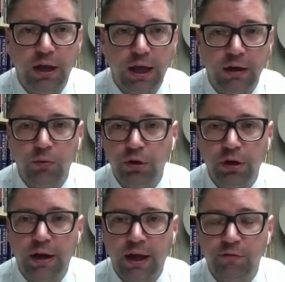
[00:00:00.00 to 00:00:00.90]
and
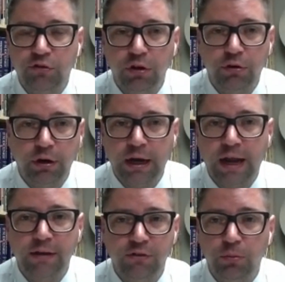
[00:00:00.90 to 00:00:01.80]
will not have children,
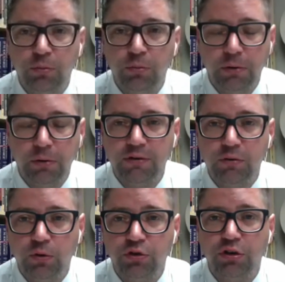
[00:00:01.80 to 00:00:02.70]
has no place in
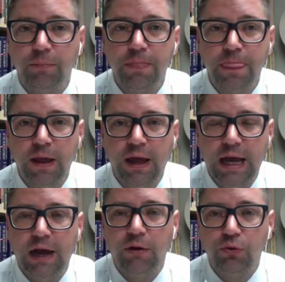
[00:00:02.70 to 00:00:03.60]
worship.
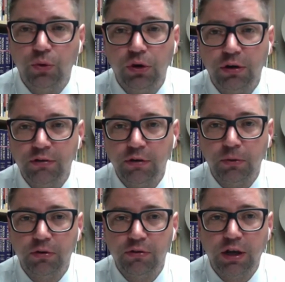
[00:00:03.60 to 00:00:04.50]
How in the world does this
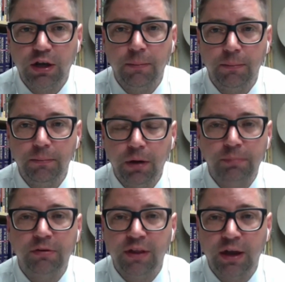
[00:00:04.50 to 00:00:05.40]
person come
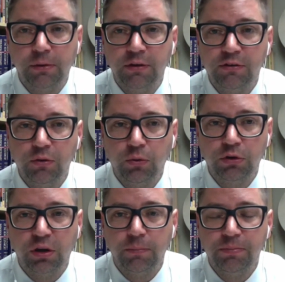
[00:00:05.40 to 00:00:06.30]
up to that place to
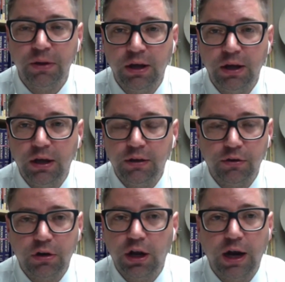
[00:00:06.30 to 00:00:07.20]
worship?
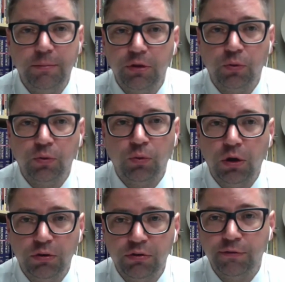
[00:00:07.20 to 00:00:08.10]
They're climbing the walls
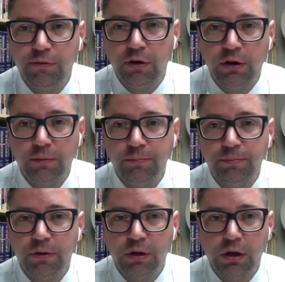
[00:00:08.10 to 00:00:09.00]
of
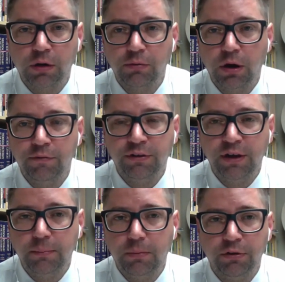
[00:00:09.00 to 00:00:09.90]
the
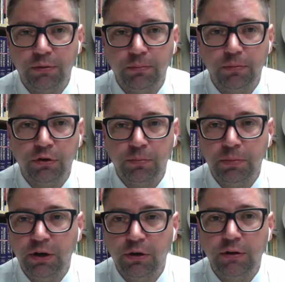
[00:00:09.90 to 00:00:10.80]
temple. They're
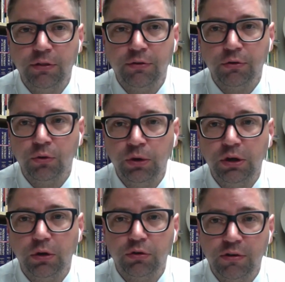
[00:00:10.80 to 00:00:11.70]
peering in through the
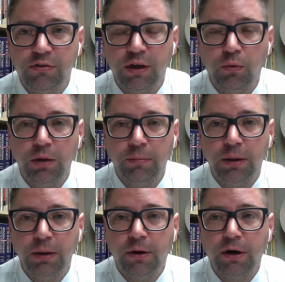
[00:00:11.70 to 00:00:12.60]
windows because they want to be
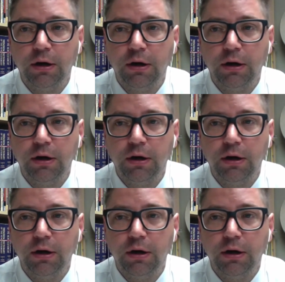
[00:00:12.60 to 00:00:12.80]
a part.